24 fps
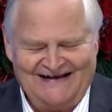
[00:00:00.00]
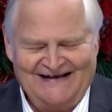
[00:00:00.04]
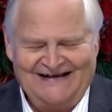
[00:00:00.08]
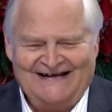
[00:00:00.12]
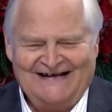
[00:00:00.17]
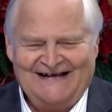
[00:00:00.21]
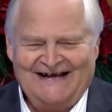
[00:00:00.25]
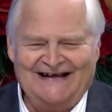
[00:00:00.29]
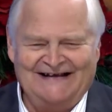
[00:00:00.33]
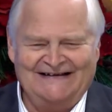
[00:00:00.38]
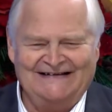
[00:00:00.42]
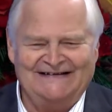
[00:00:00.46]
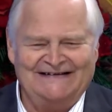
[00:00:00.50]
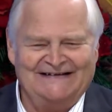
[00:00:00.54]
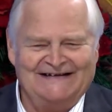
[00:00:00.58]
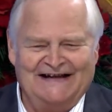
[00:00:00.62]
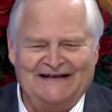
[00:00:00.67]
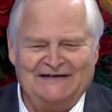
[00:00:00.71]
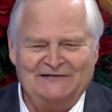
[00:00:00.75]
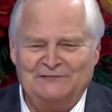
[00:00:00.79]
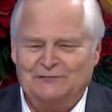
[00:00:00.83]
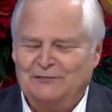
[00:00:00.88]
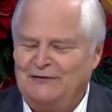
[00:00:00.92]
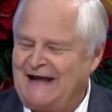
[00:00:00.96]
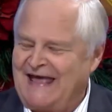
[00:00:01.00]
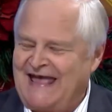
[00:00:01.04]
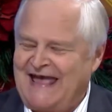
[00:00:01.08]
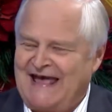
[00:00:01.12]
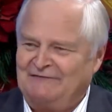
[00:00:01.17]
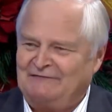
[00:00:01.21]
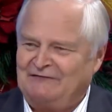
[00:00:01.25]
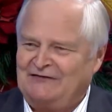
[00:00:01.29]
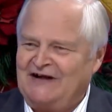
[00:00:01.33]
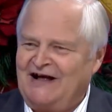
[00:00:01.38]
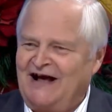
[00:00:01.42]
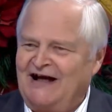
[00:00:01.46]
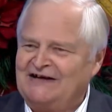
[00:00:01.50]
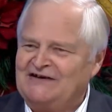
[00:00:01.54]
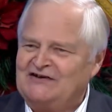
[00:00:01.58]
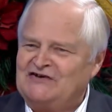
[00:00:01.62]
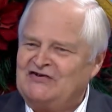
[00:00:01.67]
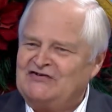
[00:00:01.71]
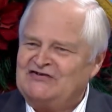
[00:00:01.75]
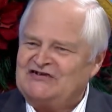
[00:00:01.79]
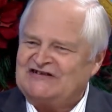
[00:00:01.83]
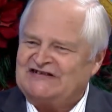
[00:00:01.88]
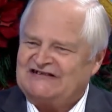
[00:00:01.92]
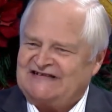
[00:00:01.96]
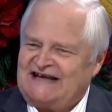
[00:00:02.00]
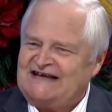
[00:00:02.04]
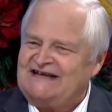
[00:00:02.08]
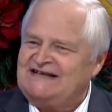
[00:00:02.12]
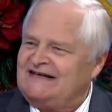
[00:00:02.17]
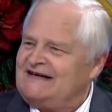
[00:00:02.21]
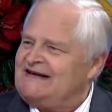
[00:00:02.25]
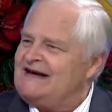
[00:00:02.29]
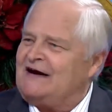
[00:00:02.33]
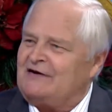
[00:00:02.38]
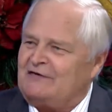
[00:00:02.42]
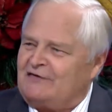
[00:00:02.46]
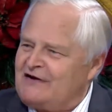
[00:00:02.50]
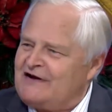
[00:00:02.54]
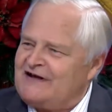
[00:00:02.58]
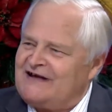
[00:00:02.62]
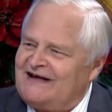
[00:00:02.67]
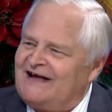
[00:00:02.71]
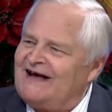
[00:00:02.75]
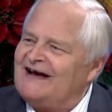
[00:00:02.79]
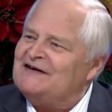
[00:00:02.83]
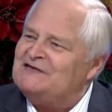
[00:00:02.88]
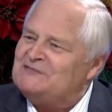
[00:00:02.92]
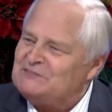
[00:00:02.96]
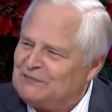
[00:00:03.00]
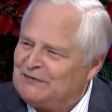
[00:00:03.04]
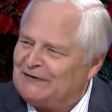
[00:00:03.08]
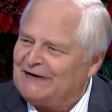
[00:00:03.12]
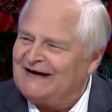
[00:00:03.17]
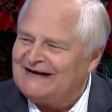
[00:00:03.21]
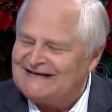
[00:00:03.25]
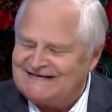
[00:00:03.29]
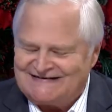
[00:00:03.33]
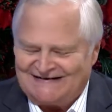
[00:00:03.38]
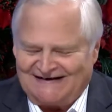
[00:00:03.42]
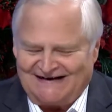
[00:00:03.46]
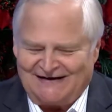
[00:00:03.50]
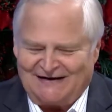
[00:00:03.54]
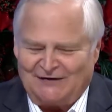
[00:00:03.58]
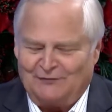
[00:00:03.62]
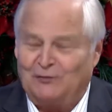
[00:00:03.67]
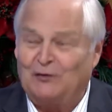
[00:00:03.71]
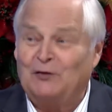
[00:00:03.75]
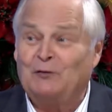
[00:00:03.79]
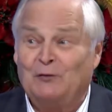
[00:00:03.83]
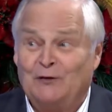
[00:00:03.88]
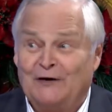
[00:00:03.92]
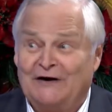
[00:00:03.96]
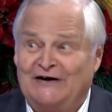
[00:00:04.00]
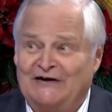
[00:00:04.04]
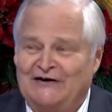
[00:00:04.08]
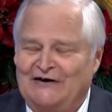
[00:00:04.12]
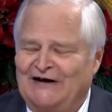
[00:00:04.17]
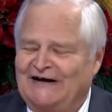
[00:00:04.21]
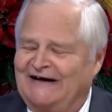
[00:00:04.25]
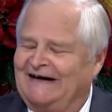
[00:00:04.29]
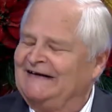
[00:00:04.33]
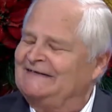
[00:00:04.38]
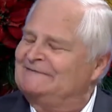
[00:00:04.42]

yeah, and, right. and, we haven't gotten to the centenary yet, uh, but uh, right. we're working on it.